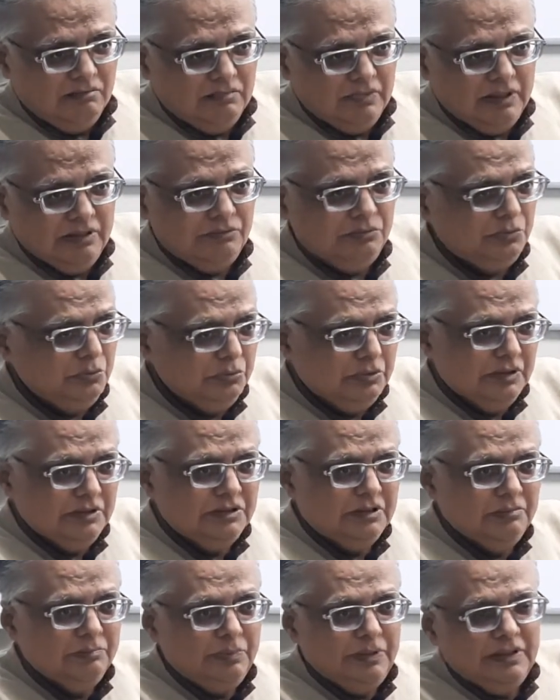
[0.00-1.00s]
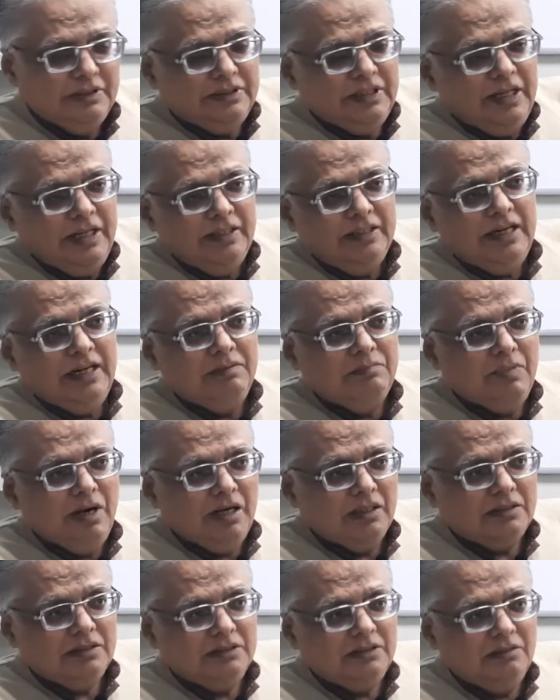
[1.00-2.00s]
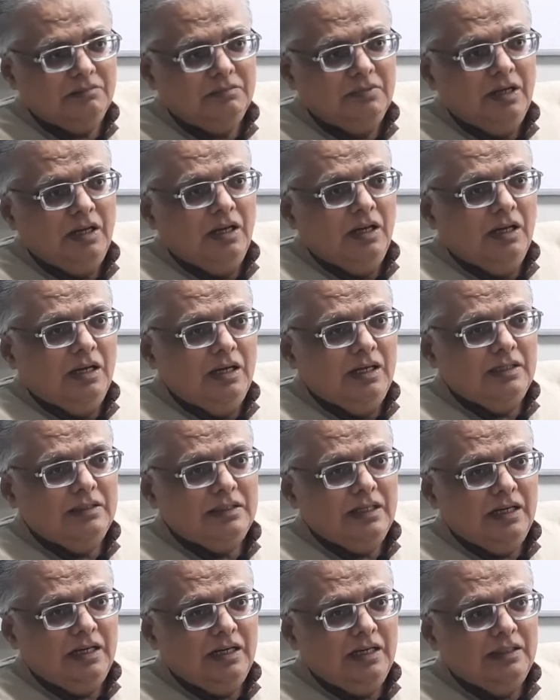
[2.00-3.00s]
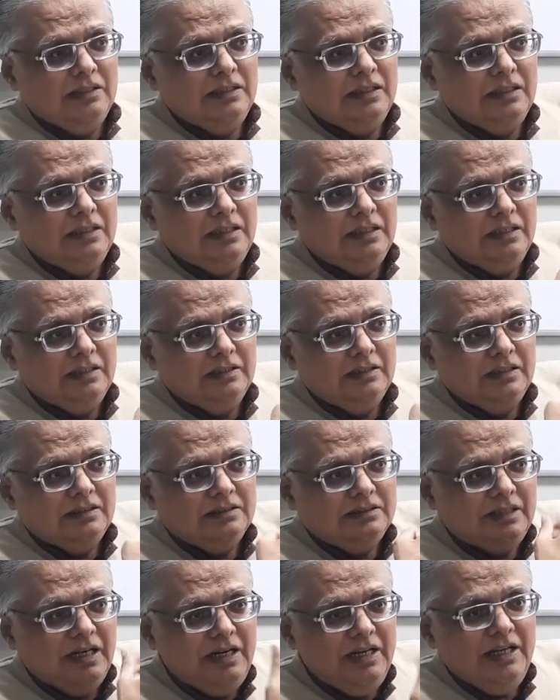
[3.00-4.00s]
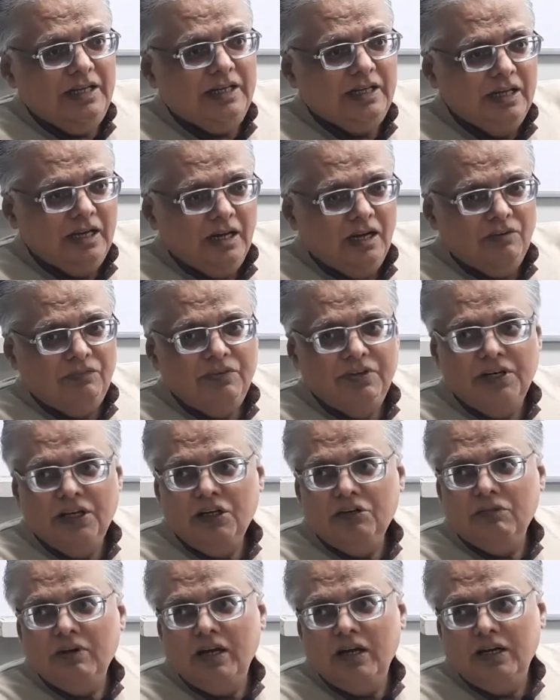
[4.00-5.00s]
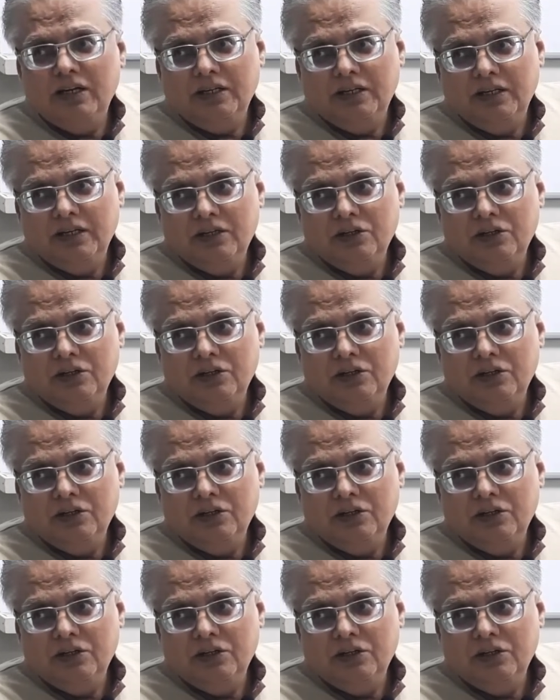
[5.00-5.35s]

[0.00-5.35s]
And you can simply say that Marxism is a, is, an, is a study of inequality,